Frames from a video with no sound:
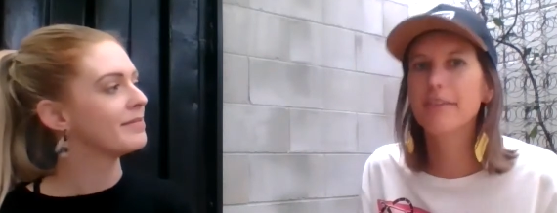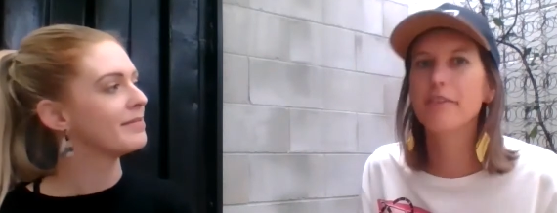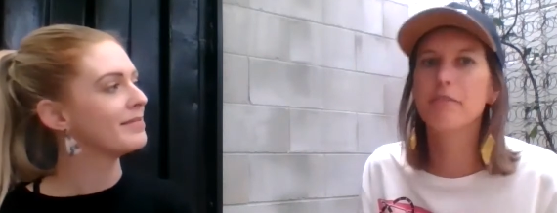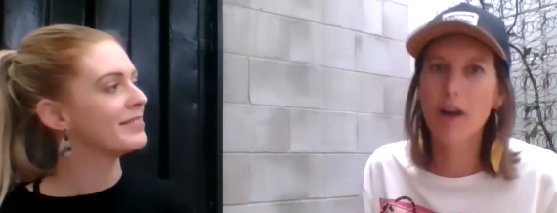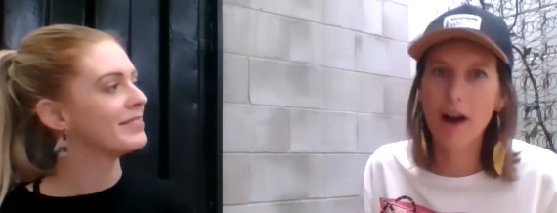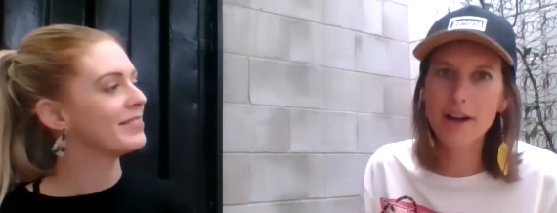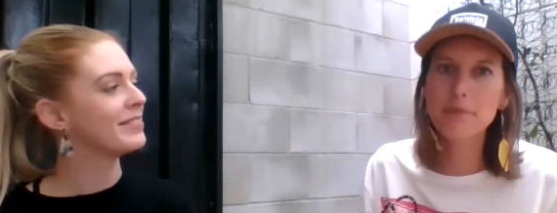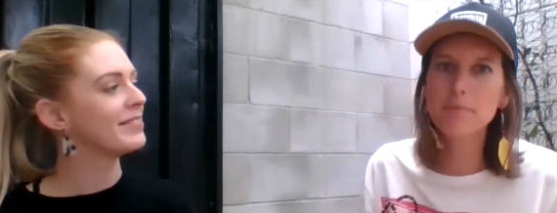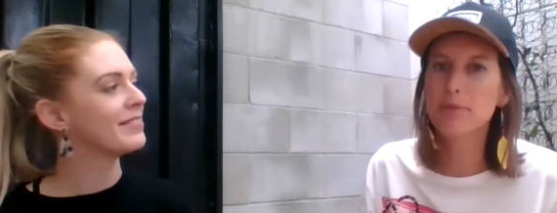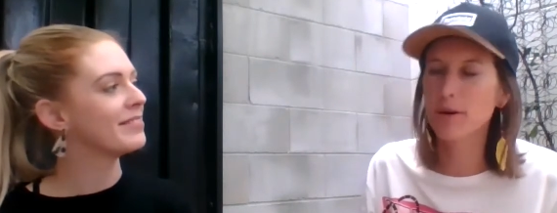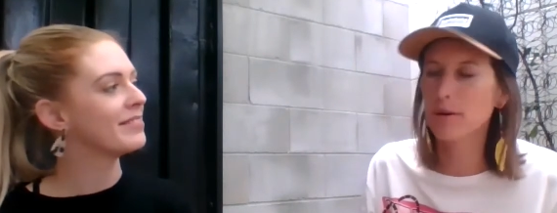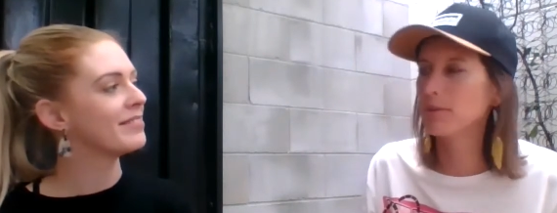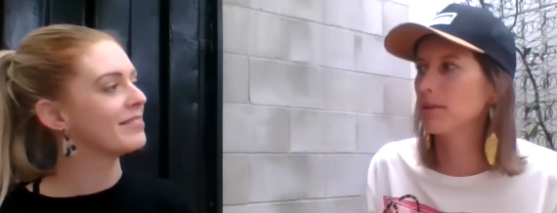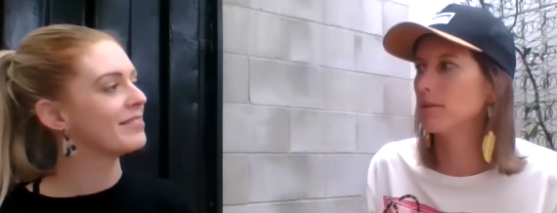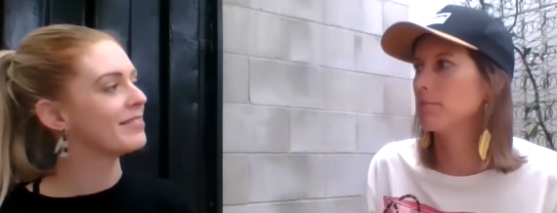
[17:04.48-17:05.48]
Speaker 1: the right
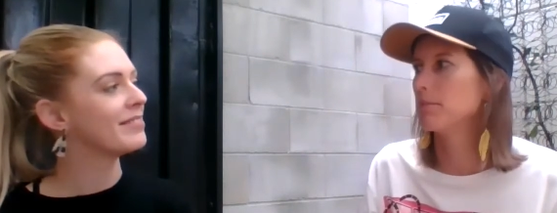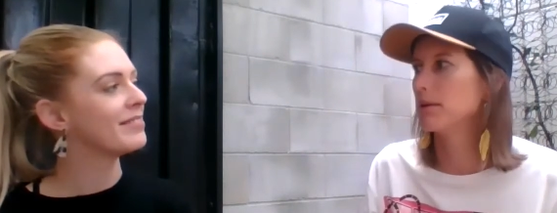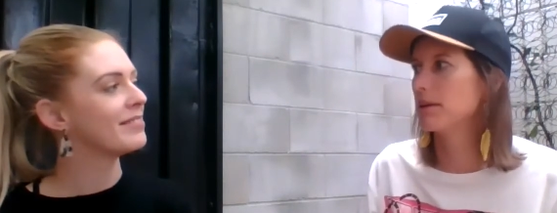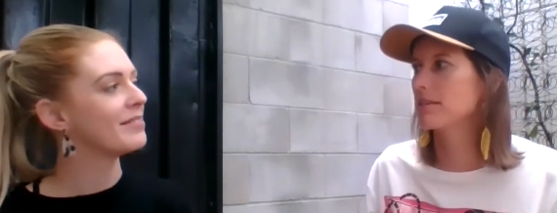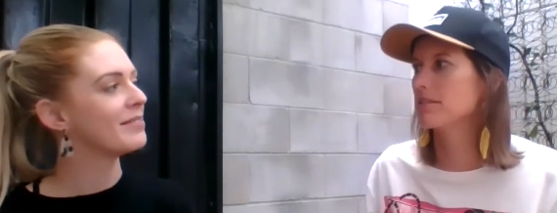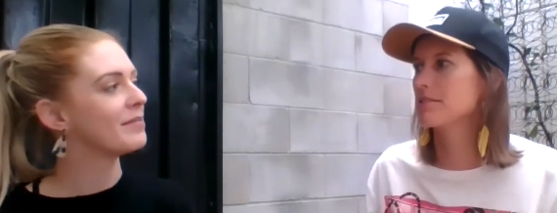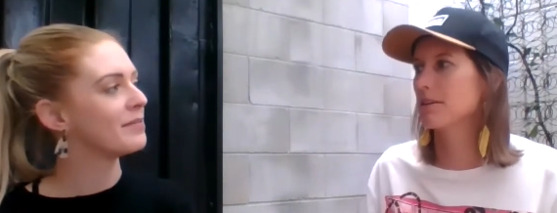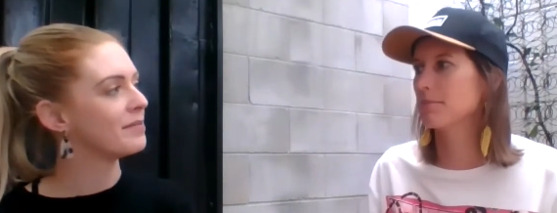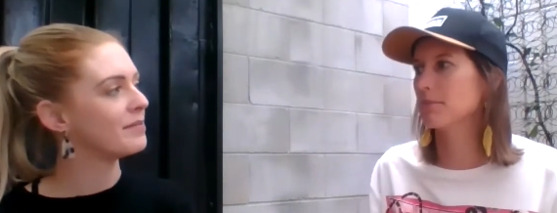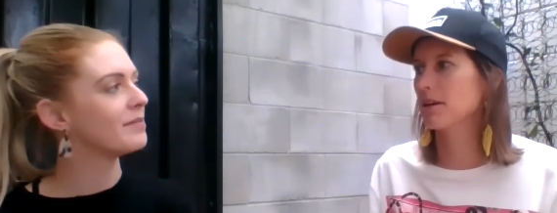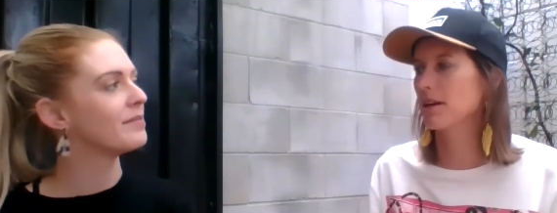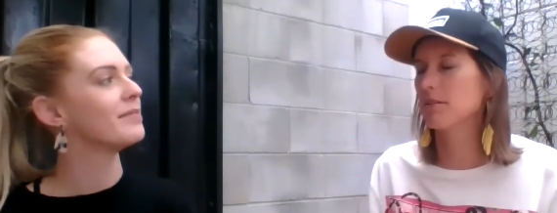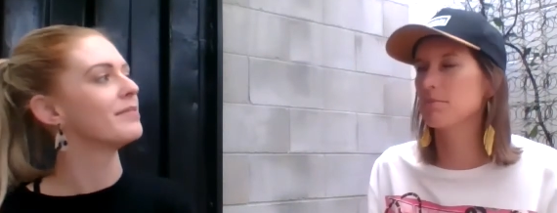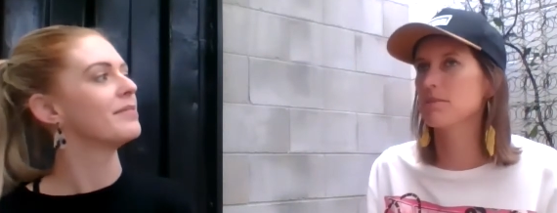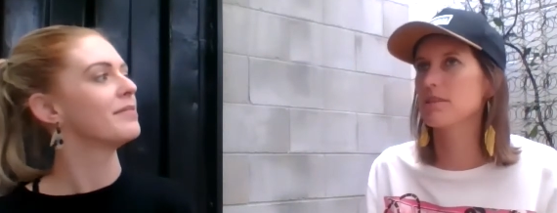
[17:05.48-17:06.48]
problem, because
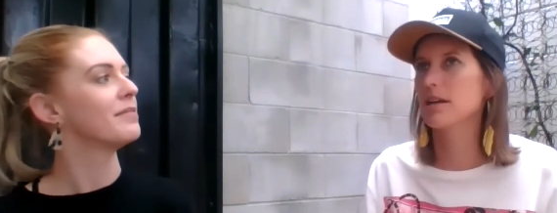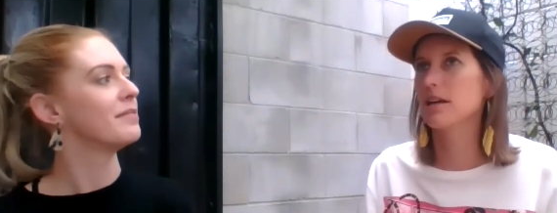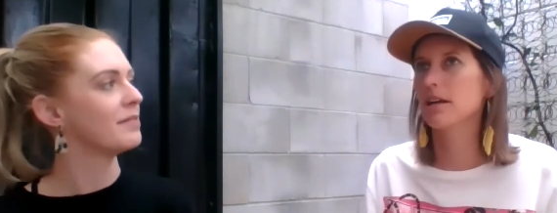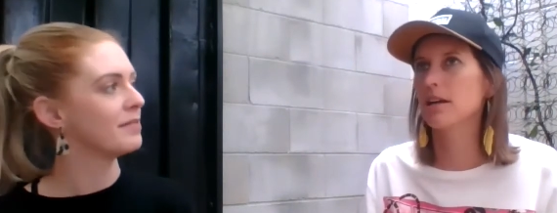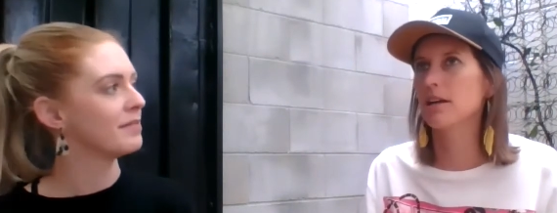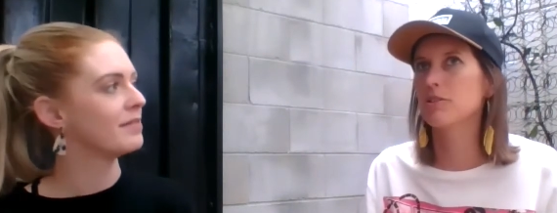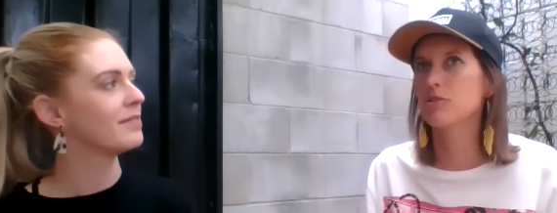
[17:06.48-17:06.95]
sometimes they're